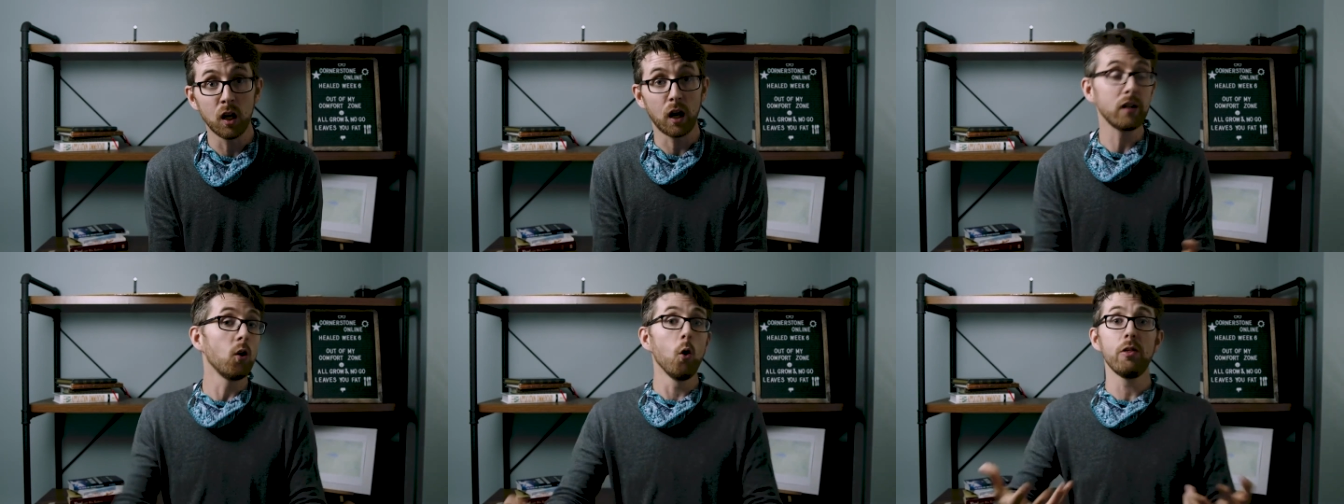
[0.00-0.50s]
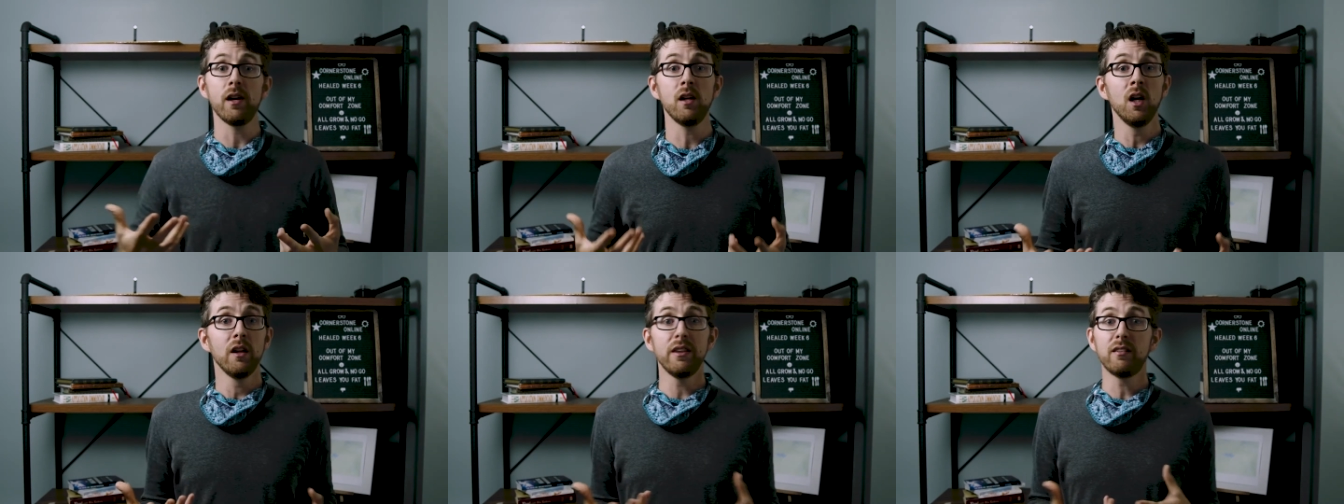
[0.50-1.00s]
I know that
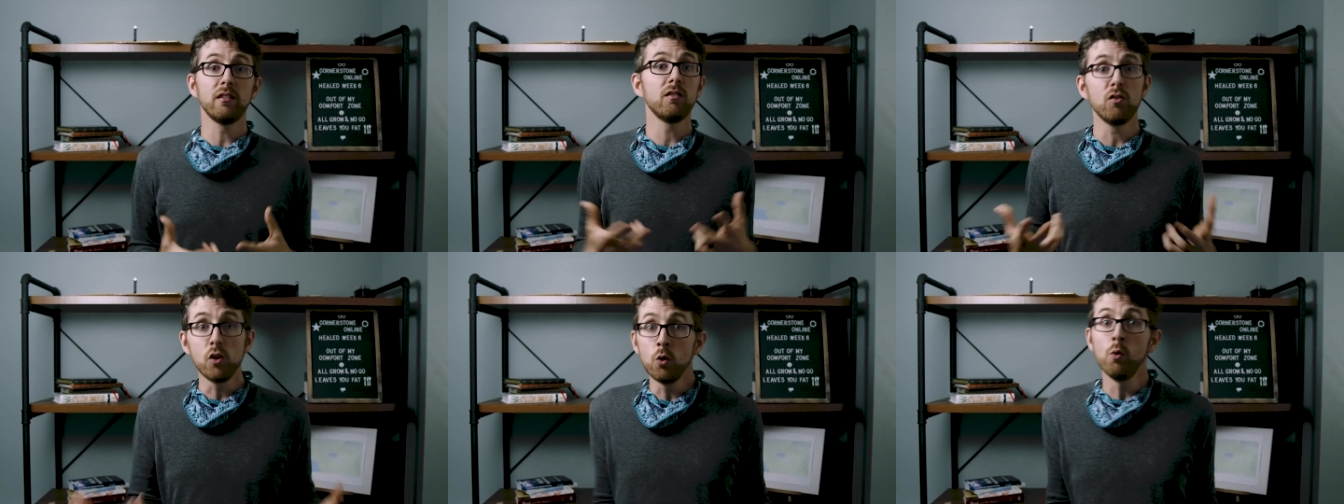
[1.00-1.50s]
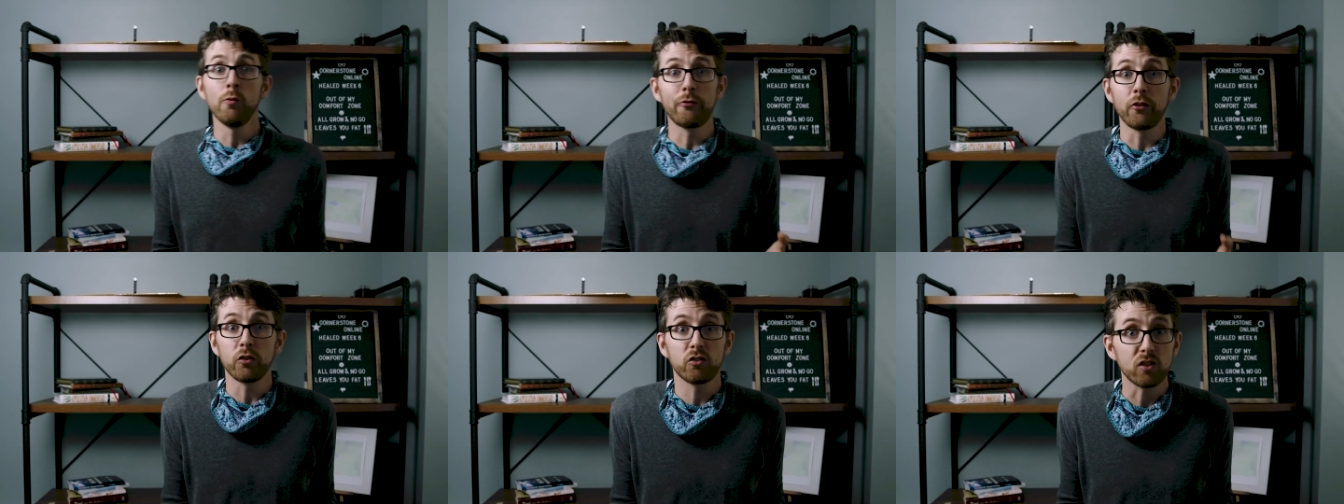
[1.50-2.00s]
this is new
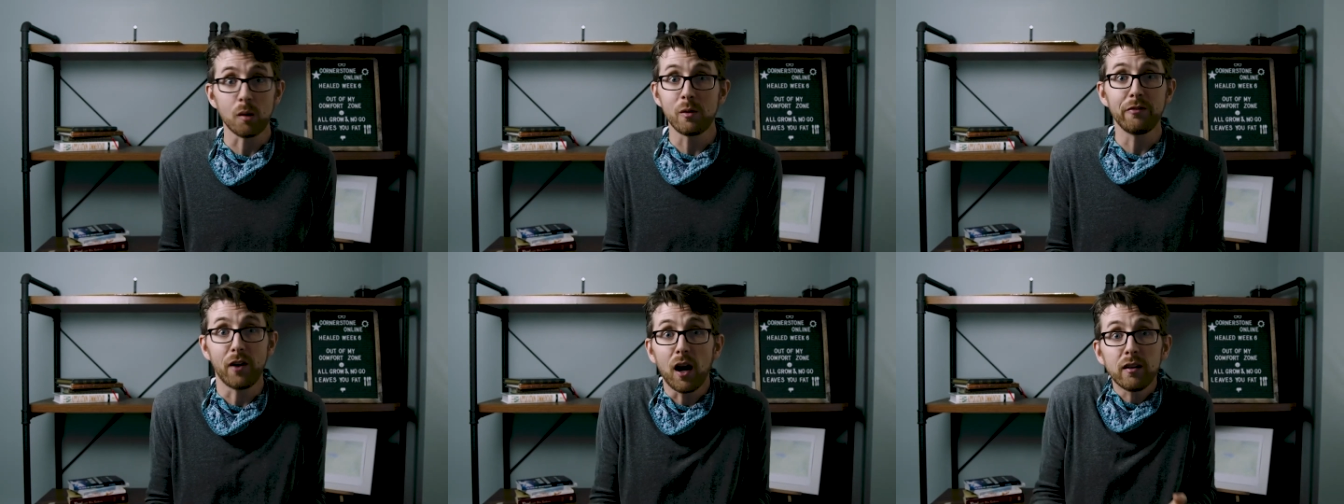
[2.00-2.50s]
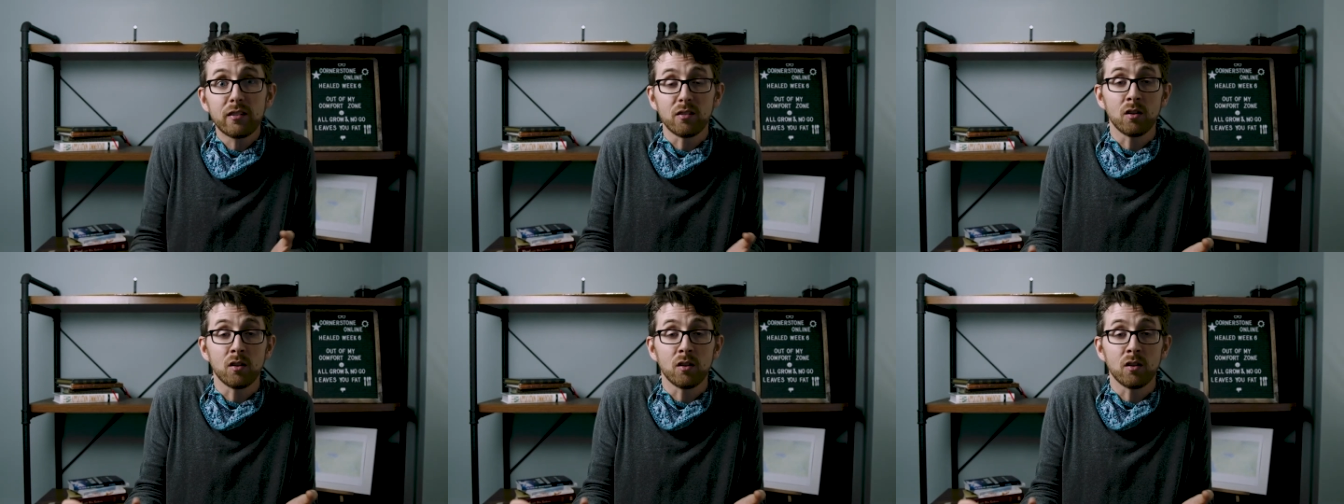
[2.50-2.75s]
for some of us,